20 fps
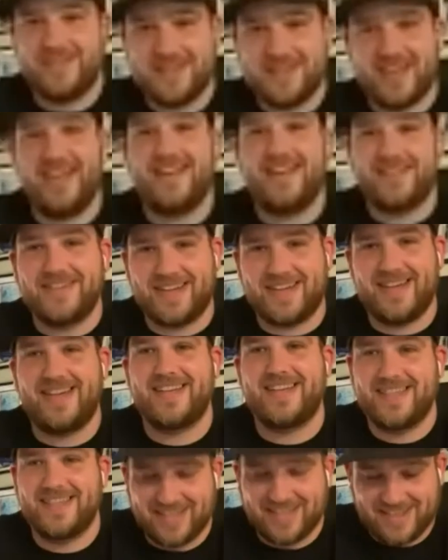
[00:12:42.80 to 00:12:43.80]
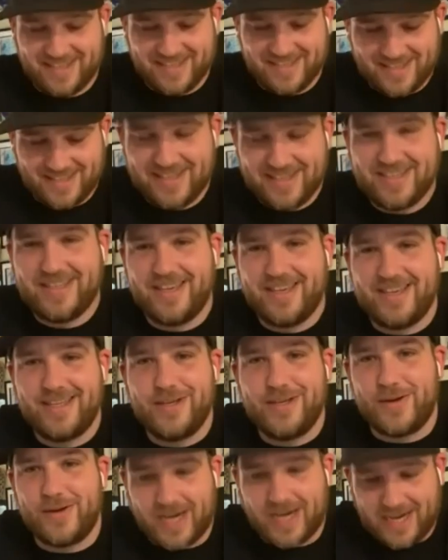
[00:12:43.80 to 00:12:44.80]
okay. You,
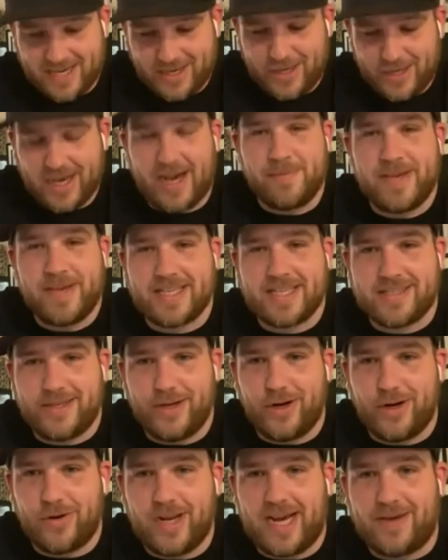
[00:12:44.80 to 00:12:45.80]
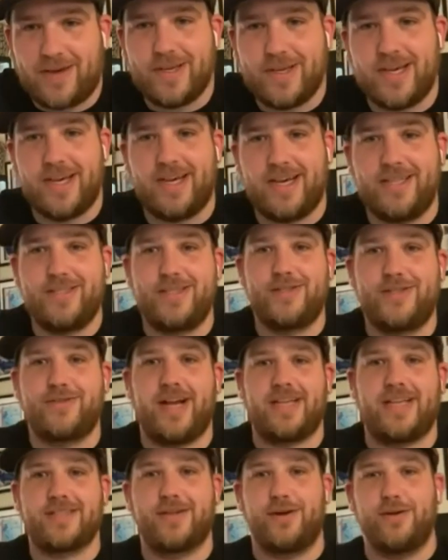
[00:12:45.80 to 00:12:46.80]
uh, you, I'm guessing you don't have the the
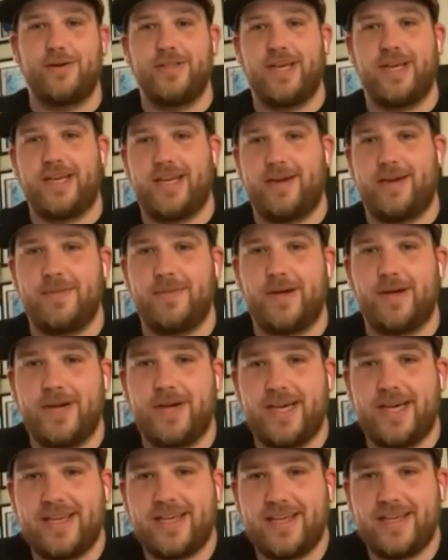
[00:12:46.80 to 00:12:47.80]
dress code like him though, eh?